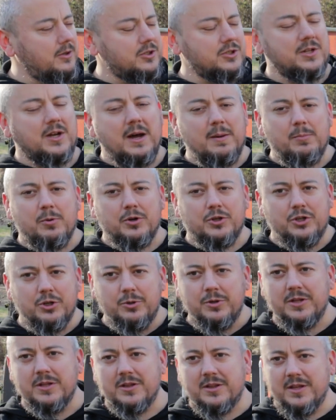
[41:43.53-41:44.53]
a lot more
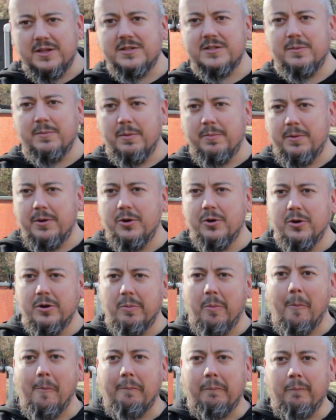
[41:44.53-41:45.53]
tuning things I'm going to be doing
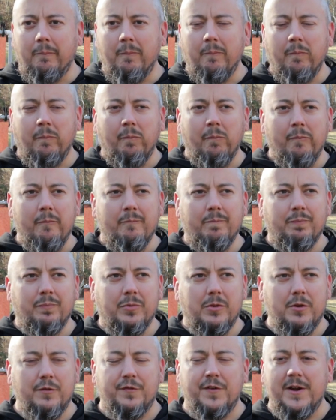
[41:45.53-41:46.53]

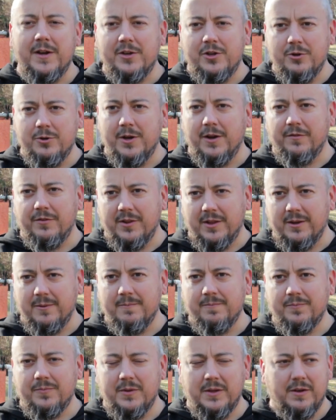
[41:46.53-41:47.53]
to fine tune everything,
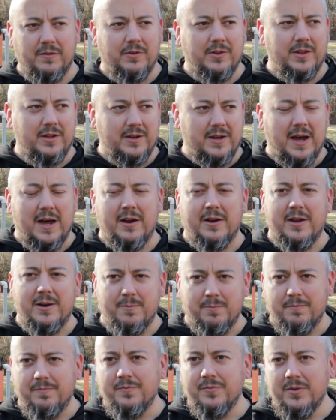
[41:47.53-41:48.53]
get everything dialed
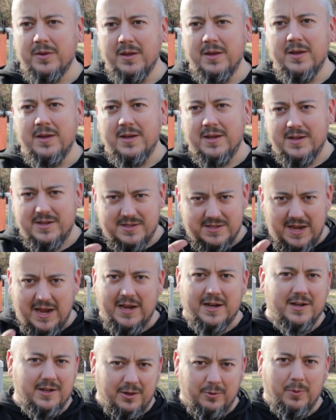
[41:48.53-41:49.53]
in
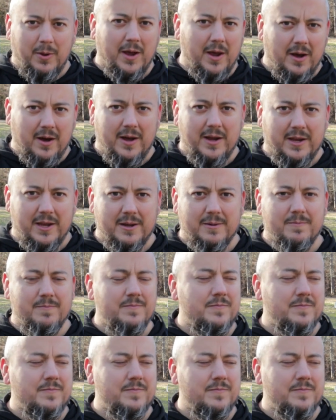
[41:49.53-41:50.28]
exactly the way I like it,